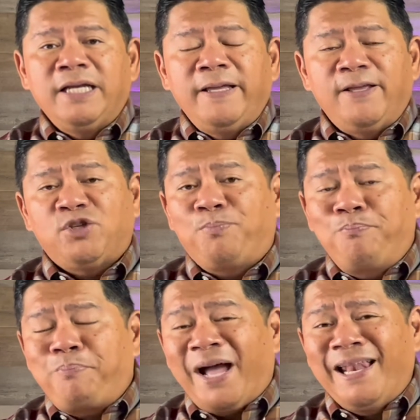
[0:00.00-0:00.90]
is
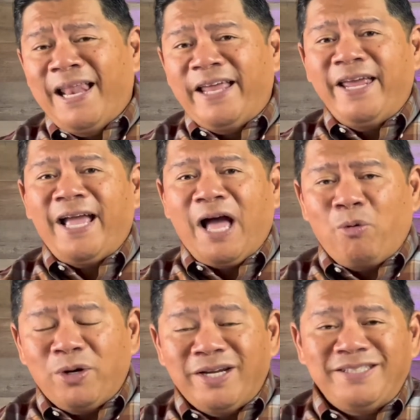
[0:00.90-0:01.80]
by letting
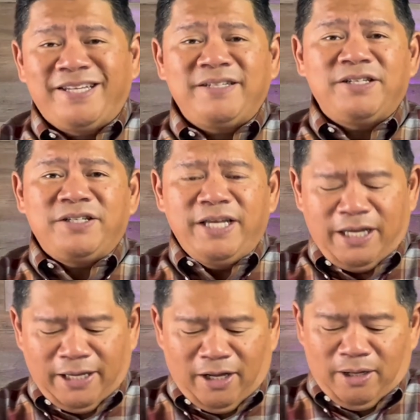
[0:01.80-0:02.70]
our identity
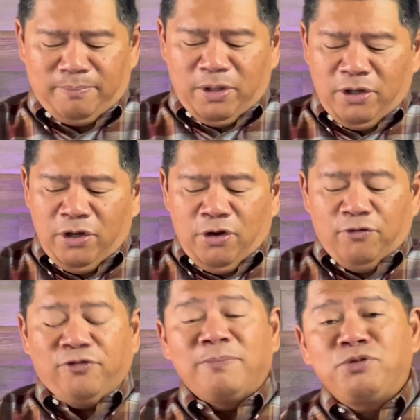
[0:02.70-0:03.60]
come
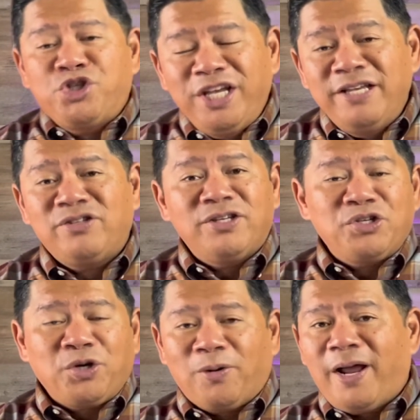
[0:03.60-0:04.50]
from
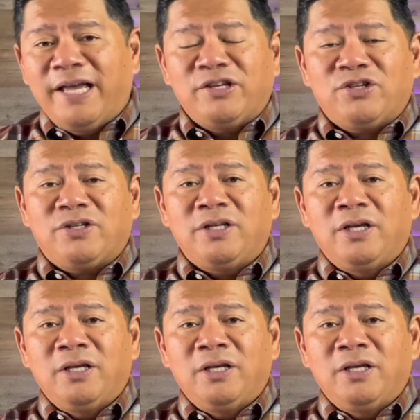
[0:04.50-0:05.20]
Jesus Christ